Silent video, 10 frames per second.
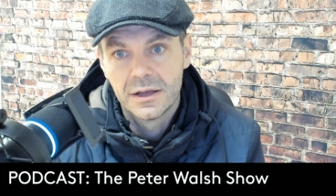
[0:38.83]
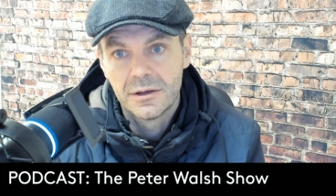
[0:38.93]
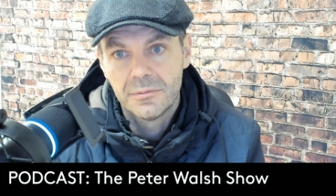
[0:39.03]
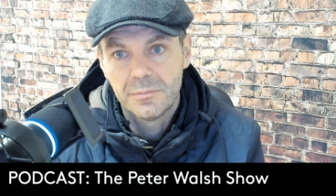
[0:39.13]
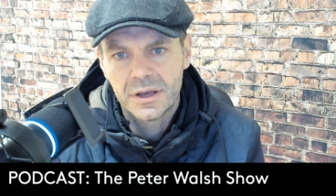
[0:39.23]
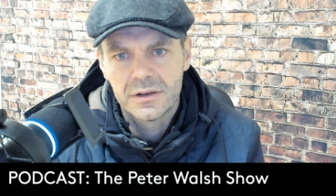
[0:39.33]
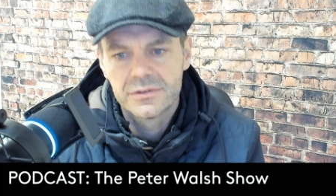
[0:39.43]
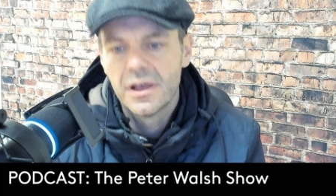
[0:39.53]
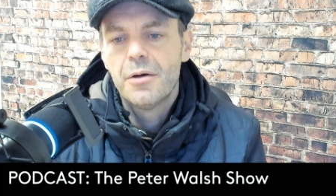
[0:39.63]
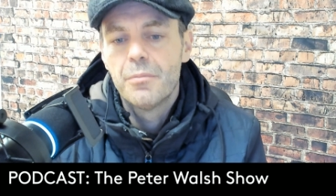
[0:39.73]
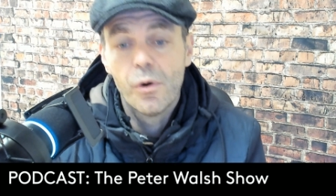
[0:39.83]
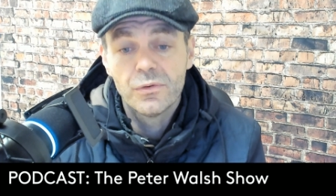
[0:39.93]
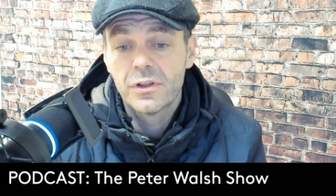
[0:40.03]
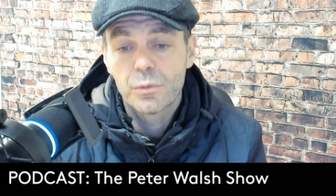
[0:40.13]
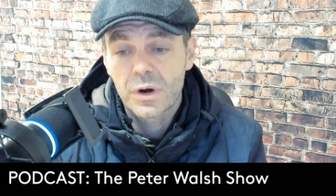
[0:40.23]
because most of
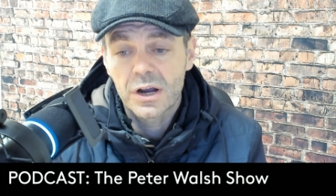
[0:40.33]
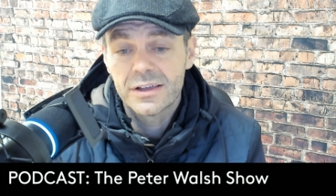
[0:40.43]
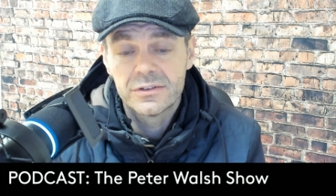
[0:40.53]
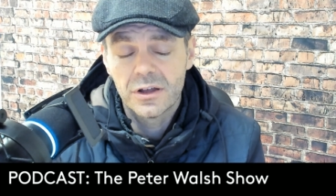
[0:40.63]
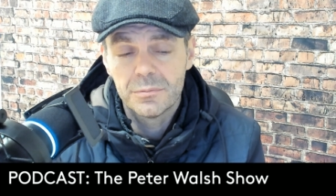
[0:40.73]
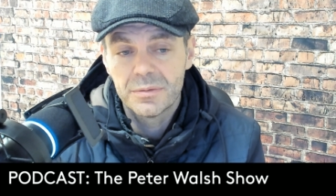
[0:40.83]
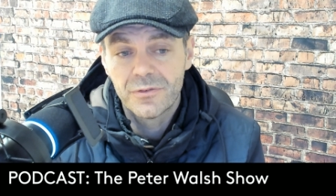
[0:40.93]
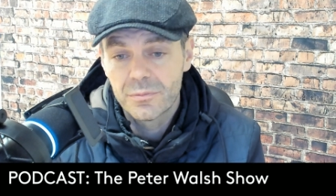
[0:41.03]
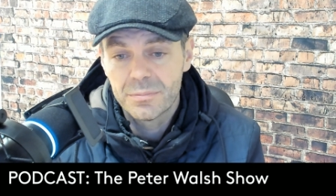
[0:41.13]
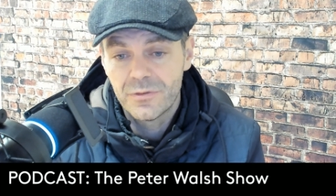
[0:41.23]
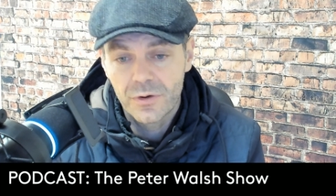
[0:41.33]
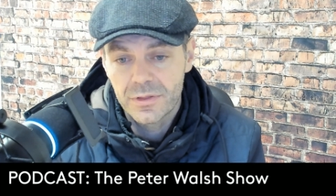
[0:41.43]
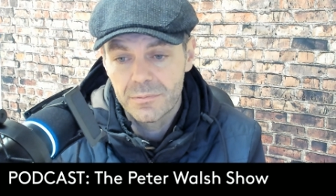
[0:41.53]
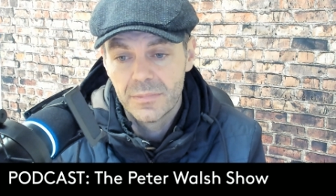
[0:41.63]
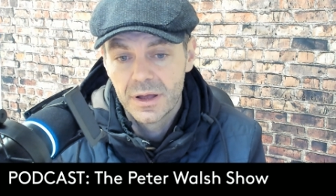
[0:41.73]
the work has done before, before them.